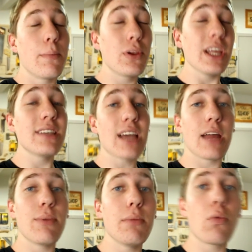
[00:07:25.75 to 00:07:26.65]
please,
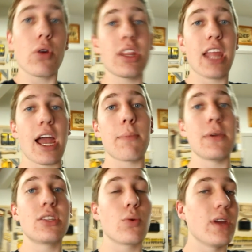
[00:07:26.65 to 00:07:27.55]
I'd be more than
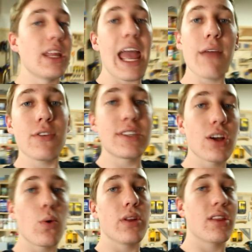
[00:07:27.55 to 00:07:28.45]
happy to read every
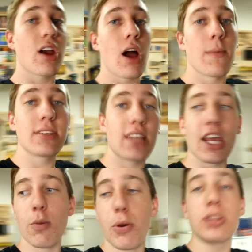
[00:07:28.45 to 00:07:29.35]
single one of the comments
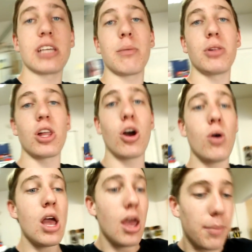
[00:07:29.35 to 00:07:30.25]
that you put down
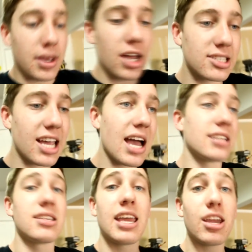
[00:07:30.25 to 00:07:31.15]
below, because
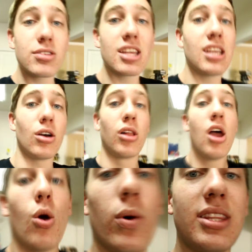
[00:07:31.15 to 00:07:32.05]
guys, here's the deal.
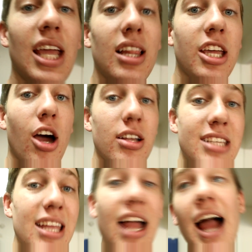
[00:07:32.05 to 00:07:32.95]
With daily
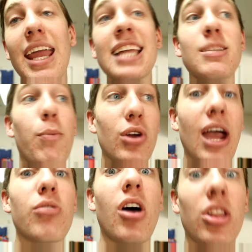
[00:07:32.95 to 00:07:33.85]
content, I get to put
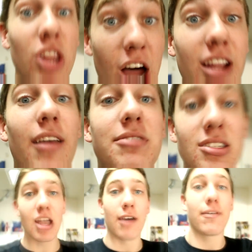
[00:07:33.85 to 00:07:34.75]
out a lot of
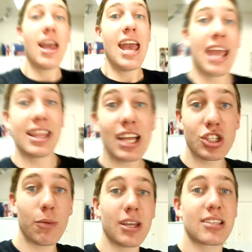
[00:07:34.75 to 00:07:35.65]
stuff, and that
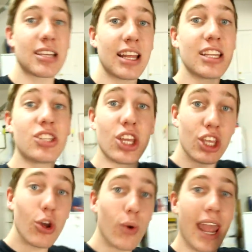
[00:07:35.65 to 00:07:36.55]
should be exciting to
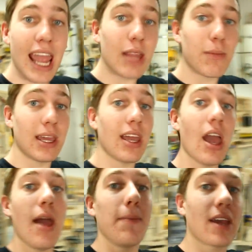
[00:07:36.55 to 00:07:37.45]
you and me,
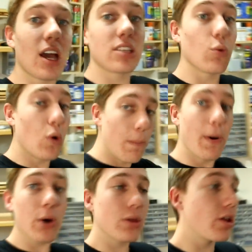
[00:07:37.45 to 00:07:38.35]
because we'll
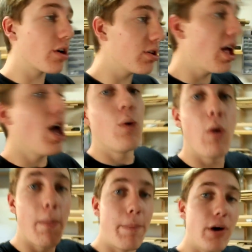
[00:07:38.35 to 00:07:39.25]
both learn,
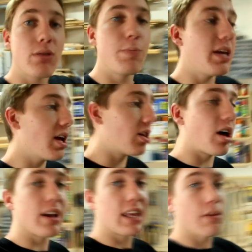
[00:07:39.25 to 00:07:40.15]
we'll both be along in